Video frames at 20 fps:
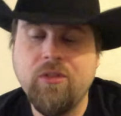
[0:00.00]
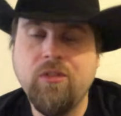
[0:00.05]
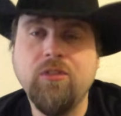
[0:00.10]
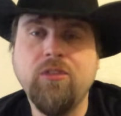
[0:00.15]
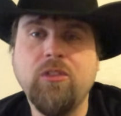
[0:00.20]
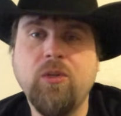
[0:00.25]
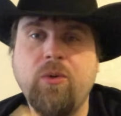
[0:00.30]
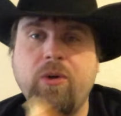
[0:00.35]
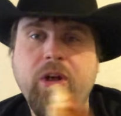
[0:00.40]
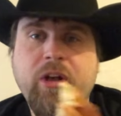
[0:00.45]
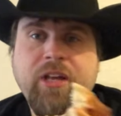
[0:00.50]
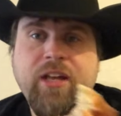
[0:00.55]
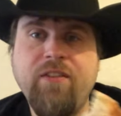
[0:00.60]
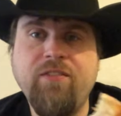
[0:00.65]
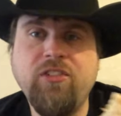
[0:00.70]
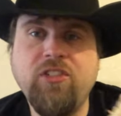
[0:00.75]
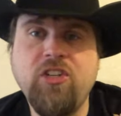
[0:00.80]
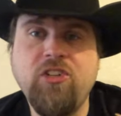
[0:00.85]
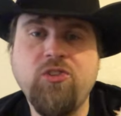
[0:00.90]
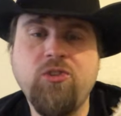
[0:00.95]
so we already gave
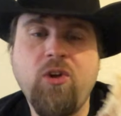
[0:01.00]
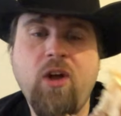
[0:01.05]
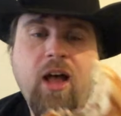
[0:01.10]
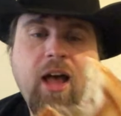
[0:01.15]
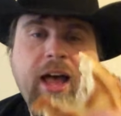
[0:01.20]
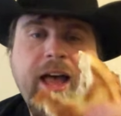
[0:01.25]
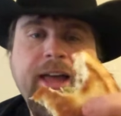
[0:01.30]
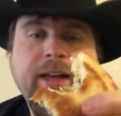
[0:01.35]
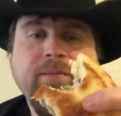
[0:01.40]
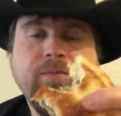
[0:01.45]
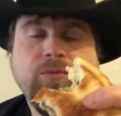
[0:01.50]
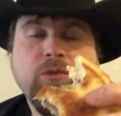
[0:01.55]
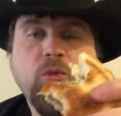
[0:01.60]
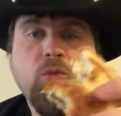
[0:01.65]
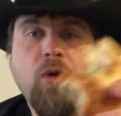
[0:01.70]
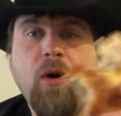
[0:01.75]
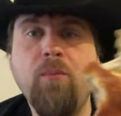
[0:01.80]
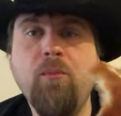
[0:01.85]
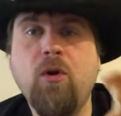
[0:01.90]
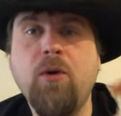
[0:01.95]
us a try.
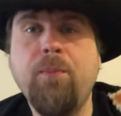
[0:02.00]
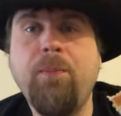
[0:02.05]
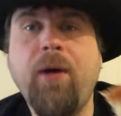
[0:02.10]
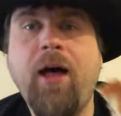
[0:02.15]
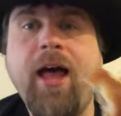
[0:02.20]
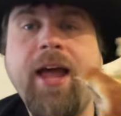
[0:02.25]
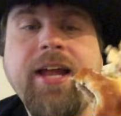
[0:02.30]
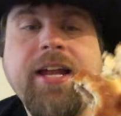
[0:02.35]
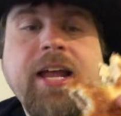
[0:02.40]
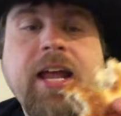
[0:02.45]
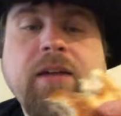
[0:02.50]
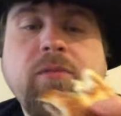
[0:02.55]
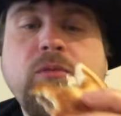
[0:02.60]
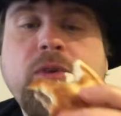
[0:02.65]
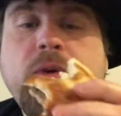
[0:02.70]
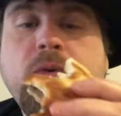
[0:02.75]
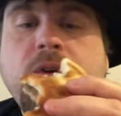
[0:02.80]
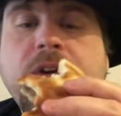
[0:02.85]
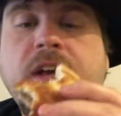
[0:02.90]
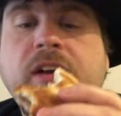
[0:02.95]
One more bite, and
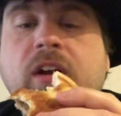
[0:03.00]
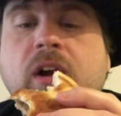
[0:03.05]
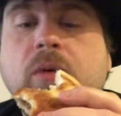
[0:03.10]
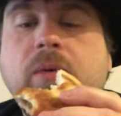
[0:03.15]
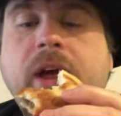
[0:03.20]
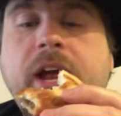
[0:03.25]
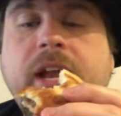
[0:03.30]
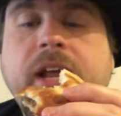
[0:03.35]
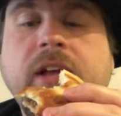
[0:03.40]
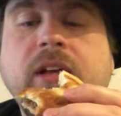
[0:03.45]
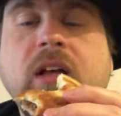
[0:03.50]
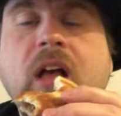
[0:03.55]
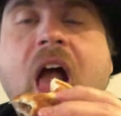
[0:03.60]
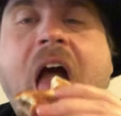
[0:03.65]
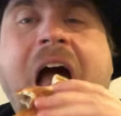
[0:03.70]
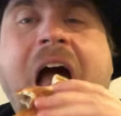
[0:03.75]
we will get our rating.